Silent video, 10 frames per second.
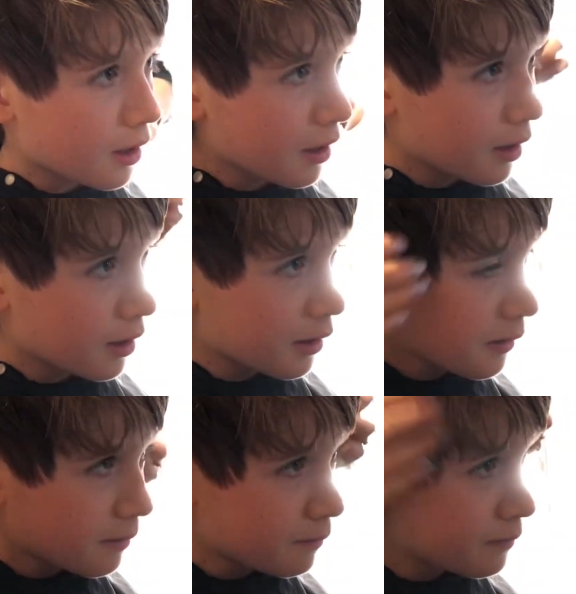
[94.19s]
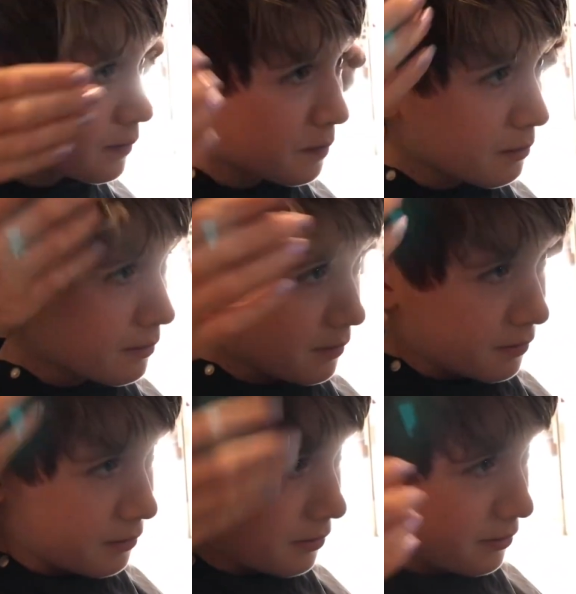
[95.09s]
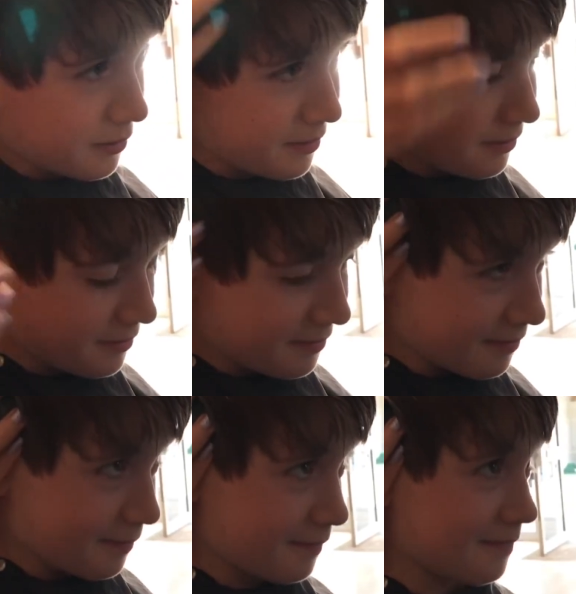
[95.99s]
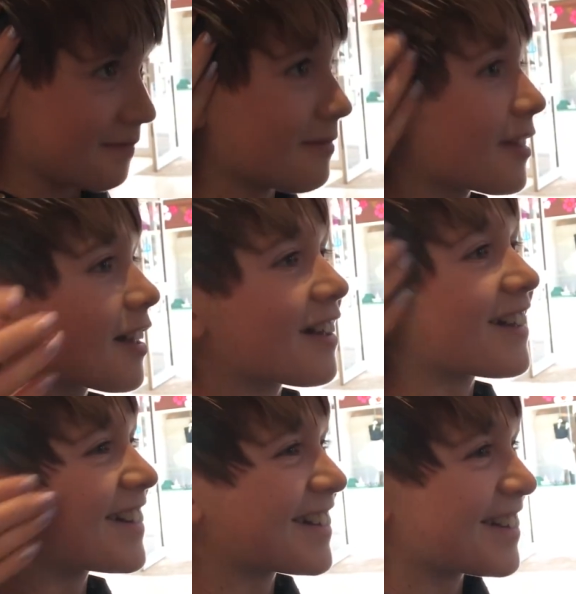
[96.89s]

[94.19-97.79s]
No one is speaking in this clip.